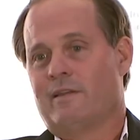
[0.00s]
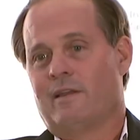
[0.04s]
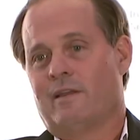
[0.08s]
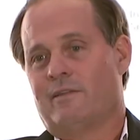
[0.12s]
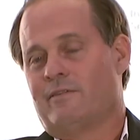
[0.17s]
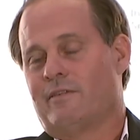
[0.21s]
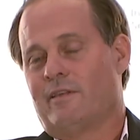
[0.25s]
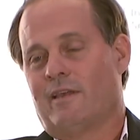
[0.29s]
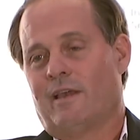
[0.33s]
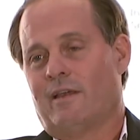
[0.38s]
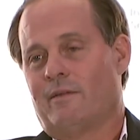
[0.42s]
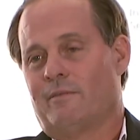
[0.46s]

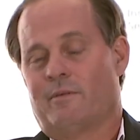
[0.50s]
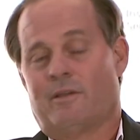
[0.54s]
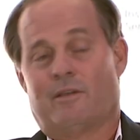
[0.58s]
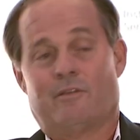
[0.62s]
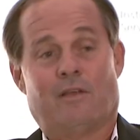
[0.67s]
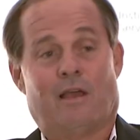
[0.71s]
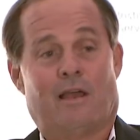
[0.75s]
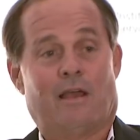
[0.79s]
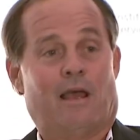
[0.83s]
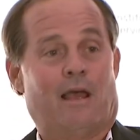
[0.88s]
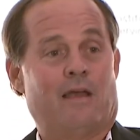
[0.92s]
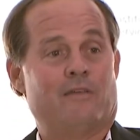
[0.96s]
That's it. Because
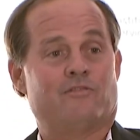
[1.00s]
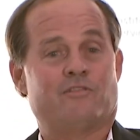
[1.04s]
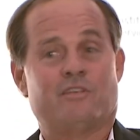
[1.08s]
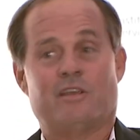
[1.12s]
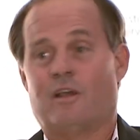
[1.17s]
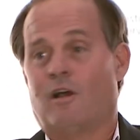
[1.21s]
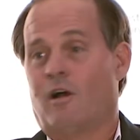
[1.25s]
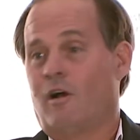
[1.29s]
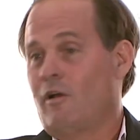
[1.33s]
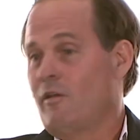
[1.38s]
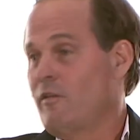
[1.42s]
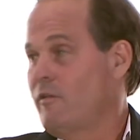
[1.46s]
I
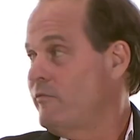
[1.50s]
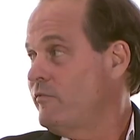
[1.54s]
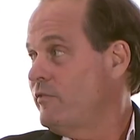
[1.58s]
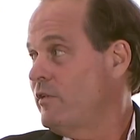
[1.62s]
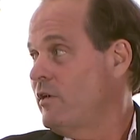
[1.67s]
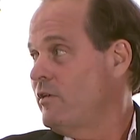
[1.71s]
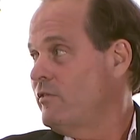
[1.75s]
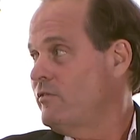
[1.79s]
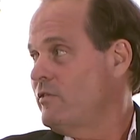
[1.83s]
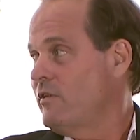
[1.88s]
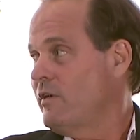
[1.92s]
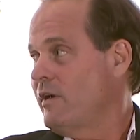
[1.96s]
see all the
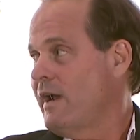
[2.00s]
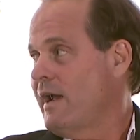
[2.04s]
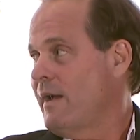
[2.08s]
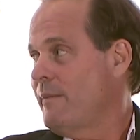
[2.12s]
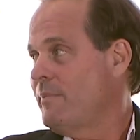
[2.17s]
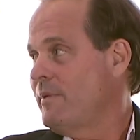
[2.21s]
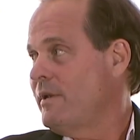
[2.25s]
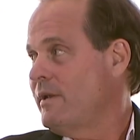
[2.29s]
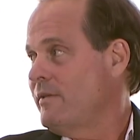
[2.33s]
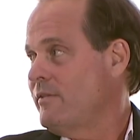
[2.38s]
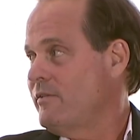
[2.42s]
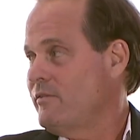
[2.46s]
flows that are
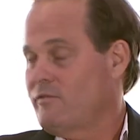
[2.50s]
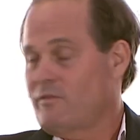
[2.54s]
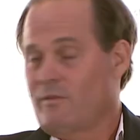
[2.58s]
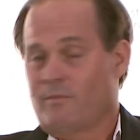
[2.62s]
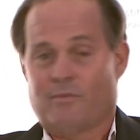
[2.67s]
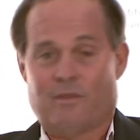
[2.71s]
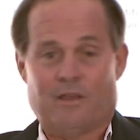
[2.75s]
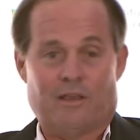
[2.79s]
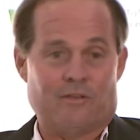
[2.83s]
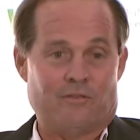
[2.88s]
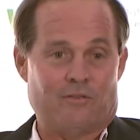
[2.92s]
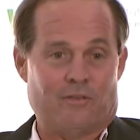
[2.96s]
happening, and there's
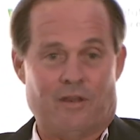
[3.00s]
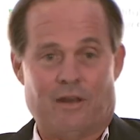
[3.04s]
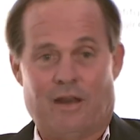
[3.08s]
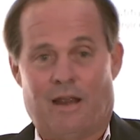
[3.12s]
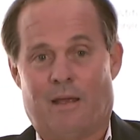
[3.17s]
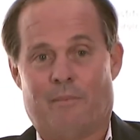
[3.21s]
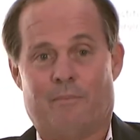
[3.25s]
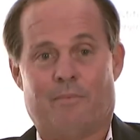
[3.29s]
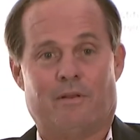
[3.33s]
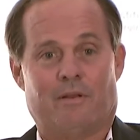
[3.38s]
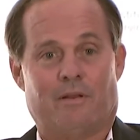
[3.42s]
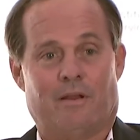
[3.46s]
some things that
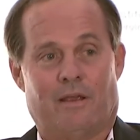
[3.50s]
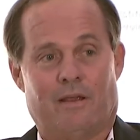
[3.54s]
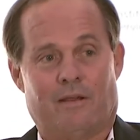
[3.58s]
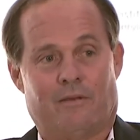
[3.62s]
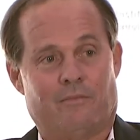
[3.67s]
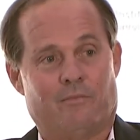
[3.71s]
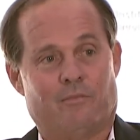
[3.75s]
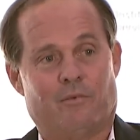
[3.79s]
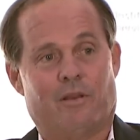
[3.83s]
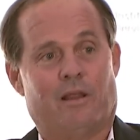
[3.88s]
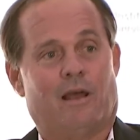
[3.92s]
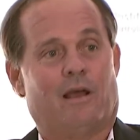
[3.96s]
happen
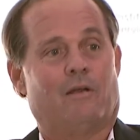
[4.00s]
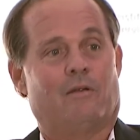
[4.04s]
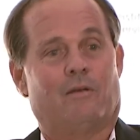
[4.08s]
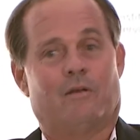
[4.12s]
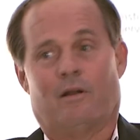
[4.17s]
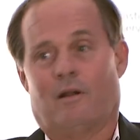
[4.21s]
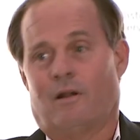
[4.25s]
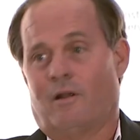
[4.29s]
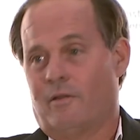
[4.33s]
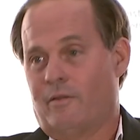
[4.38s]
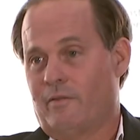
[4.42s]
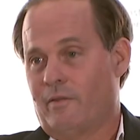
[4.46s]
like
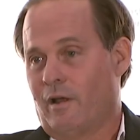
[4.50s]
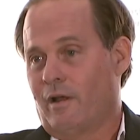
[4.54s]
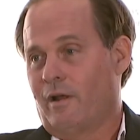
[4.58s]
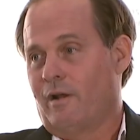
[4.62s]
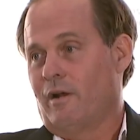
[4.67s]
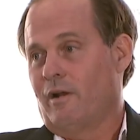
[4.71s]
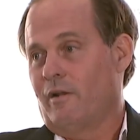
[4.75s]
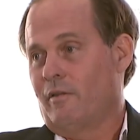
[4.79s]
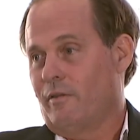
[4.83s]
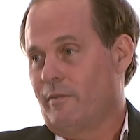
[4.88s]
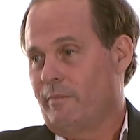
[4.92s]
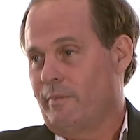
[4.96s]
without
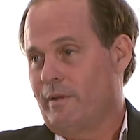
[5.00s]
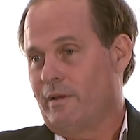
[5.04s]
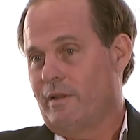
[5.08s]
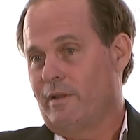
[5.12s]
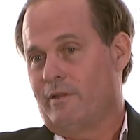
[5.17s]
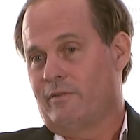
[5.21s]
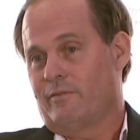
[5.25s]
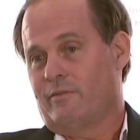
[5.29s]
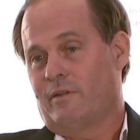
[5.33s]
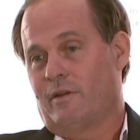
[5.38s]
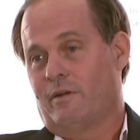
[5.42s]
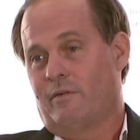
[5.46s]
on all the bid
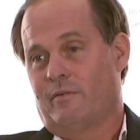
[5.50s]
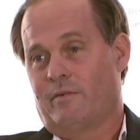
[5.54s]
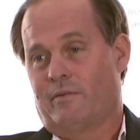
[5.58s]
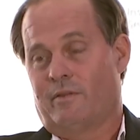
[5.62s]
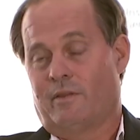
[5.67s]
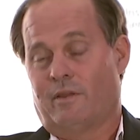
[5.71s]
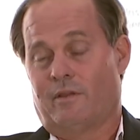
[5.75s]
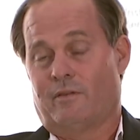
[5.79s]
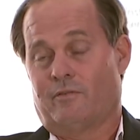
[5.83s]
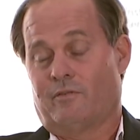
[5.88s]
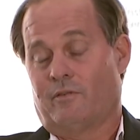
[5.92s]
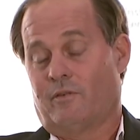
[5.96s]
list and
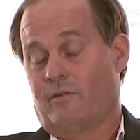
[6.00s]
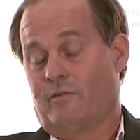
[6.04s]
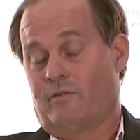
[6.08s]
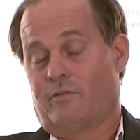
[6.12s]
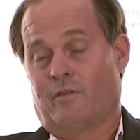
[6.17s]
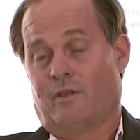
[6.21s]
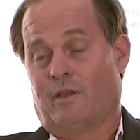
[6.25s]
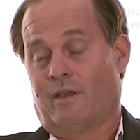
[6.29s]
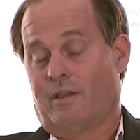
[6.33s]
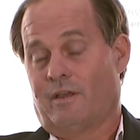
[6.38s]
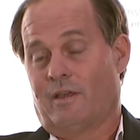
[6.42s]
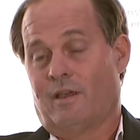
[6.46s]
everything. So it's
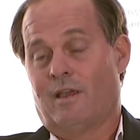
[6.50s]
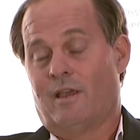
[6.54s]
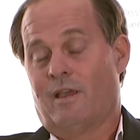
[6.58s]
like